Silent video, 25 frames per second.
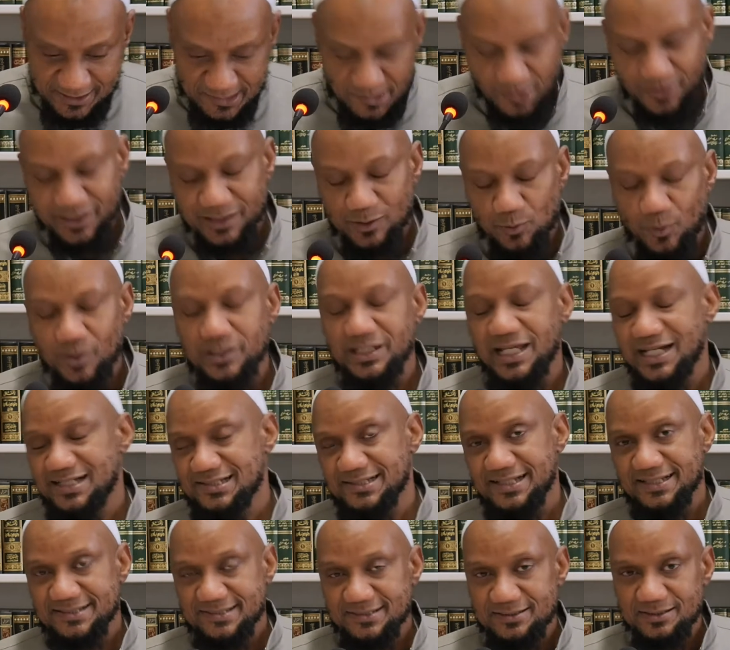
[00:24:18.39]
So in next
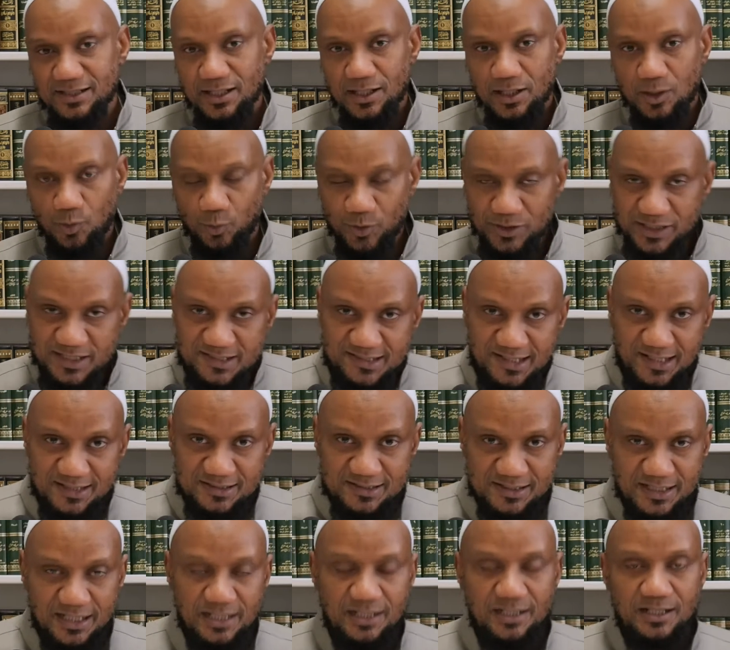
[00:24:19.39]
lesson, we'll
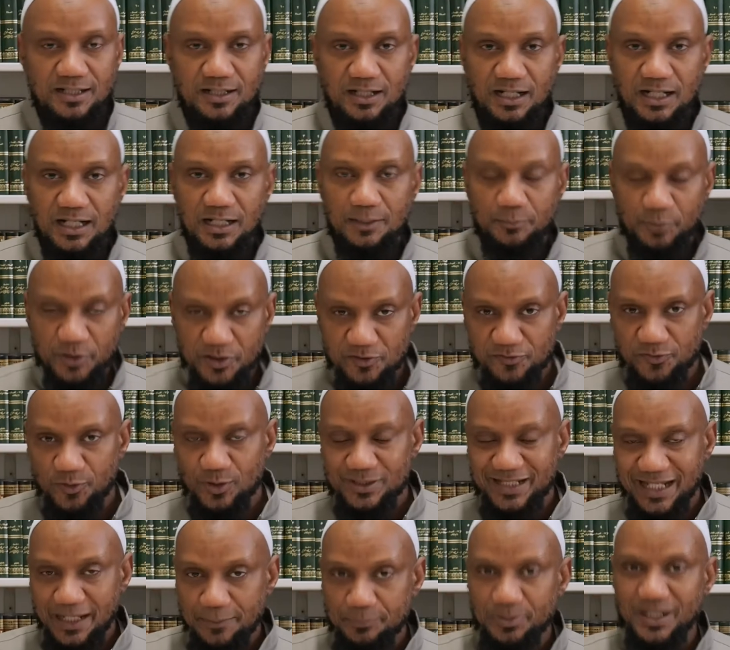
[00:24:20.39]
discuss, bring
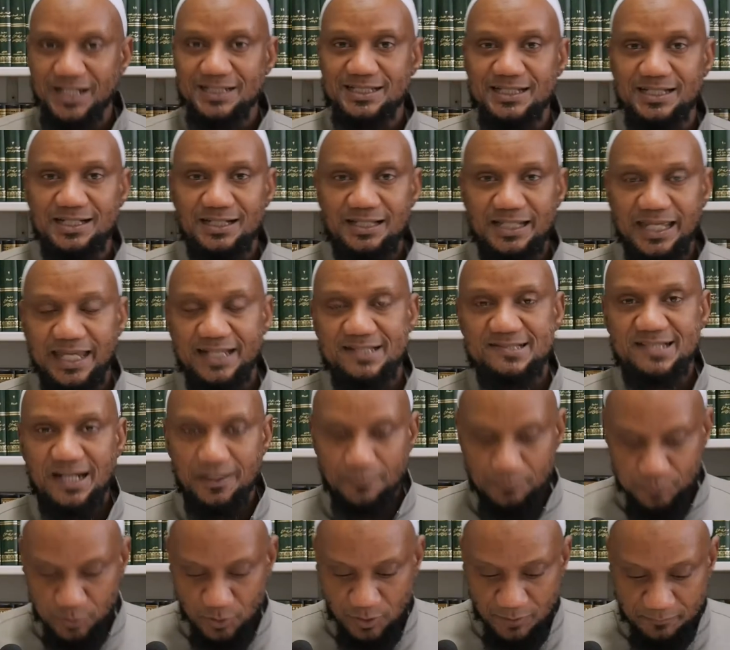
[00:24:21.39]
forth a practical
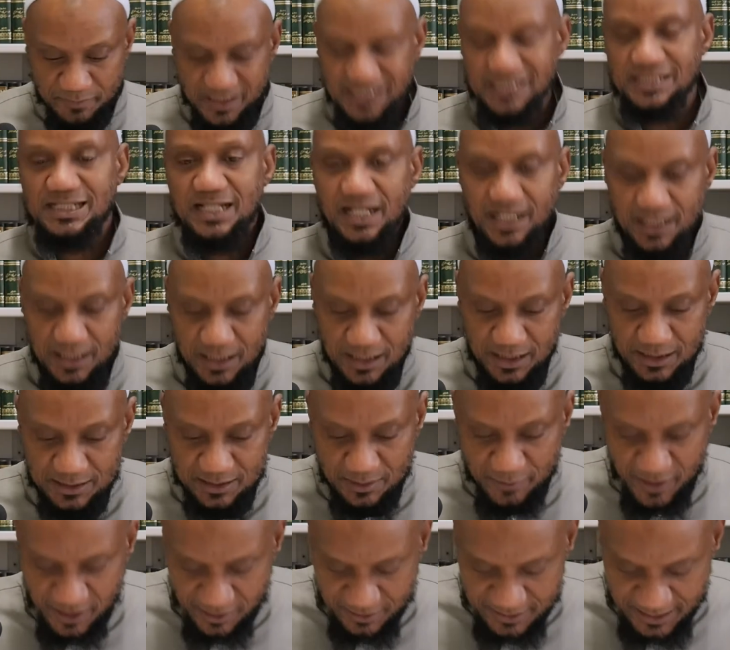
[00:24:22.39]
example, binillah
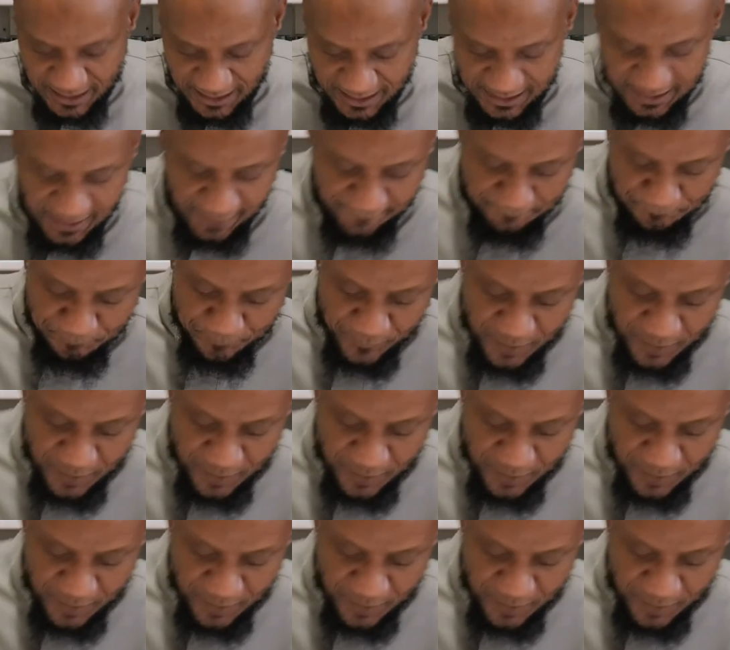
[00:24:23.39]
tabarak wa ta'ala.